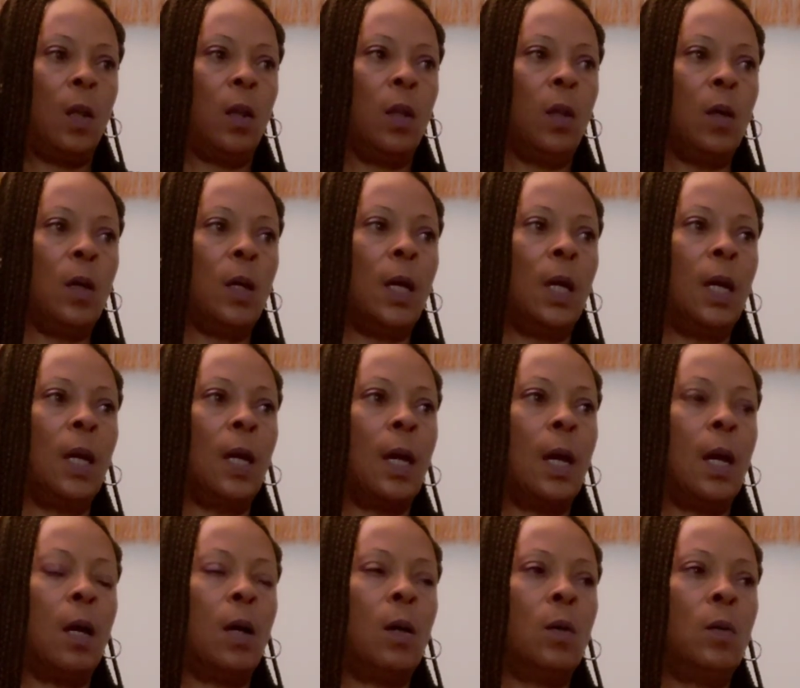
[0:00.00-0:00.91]
Looking
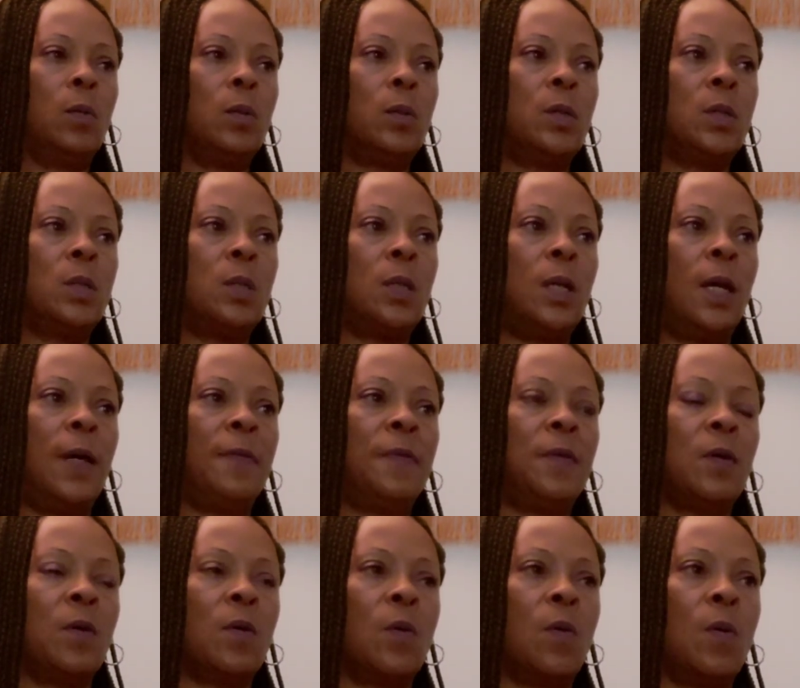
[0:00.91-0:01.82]
out at
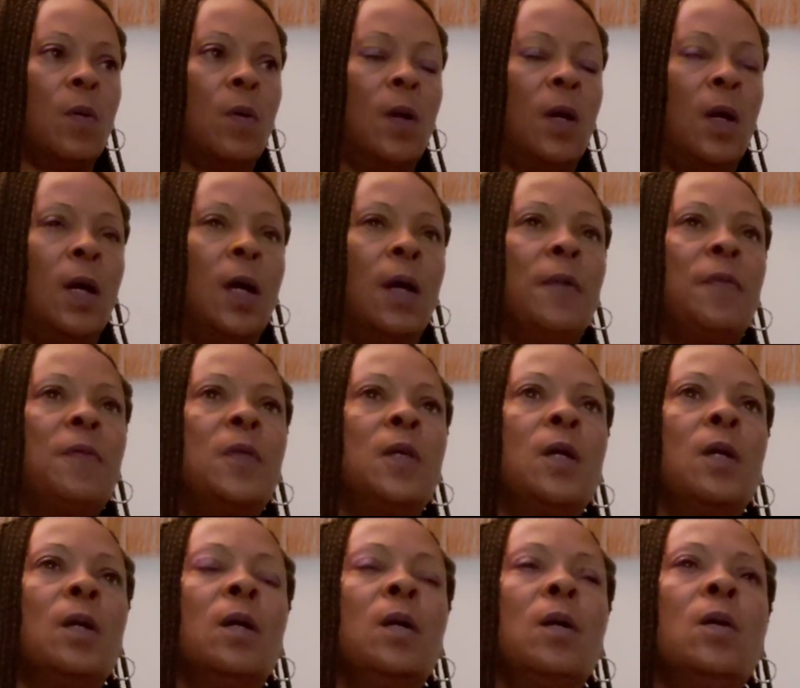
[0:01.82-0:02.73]

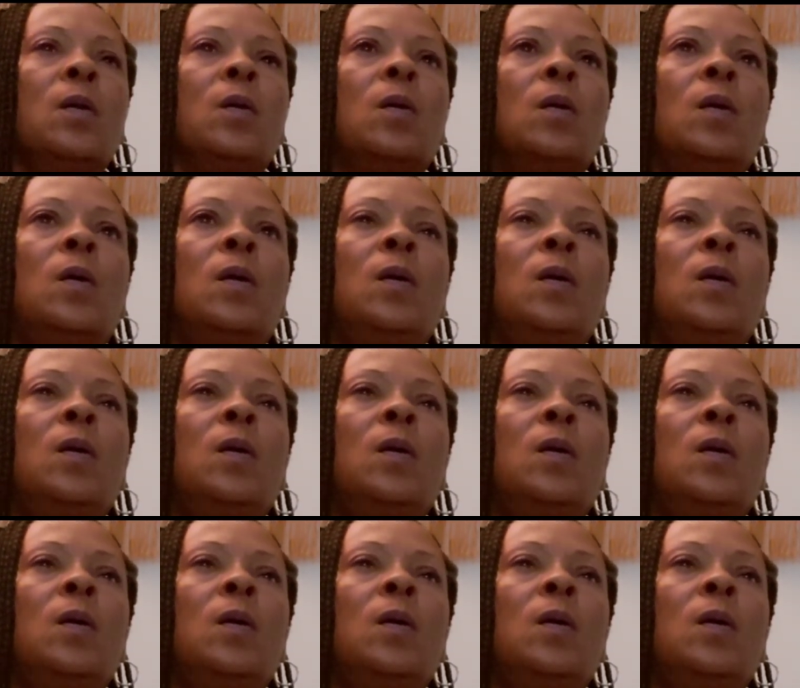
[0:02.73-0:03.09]
their